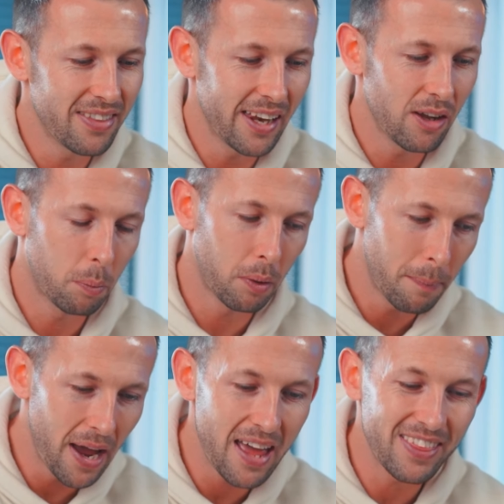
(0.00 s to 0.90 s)
then it will
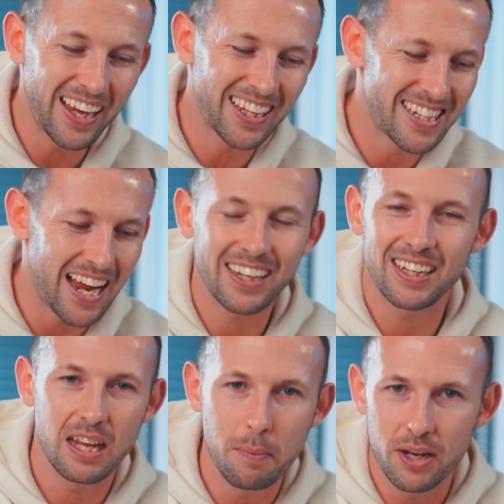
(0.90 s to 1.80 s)
prepare that exact
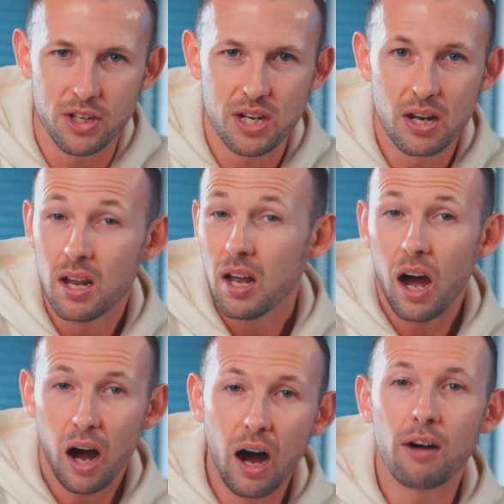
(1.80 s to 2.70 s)
image,
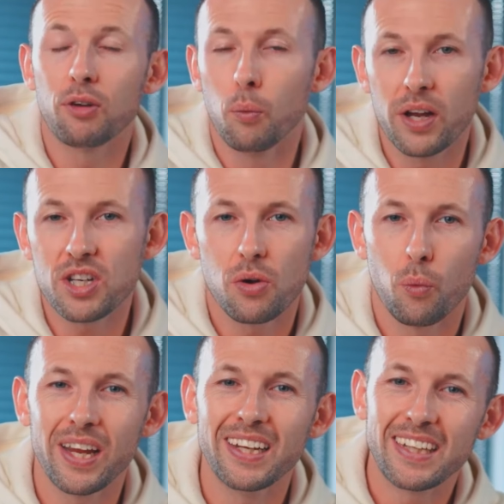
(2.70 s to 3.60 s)
after which
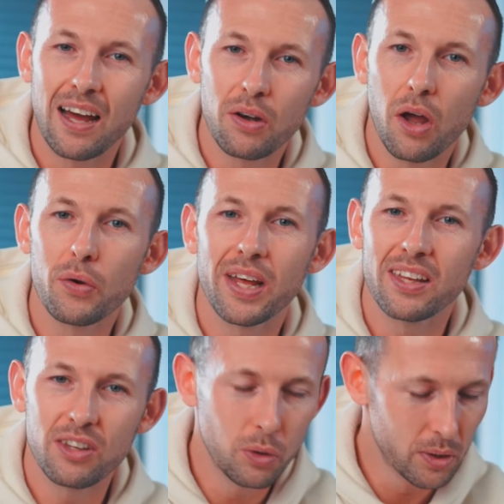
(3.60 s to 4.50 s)
we can download
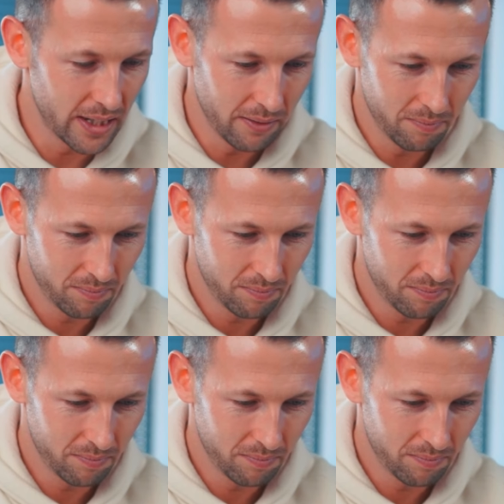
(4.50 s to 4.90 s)
and use it.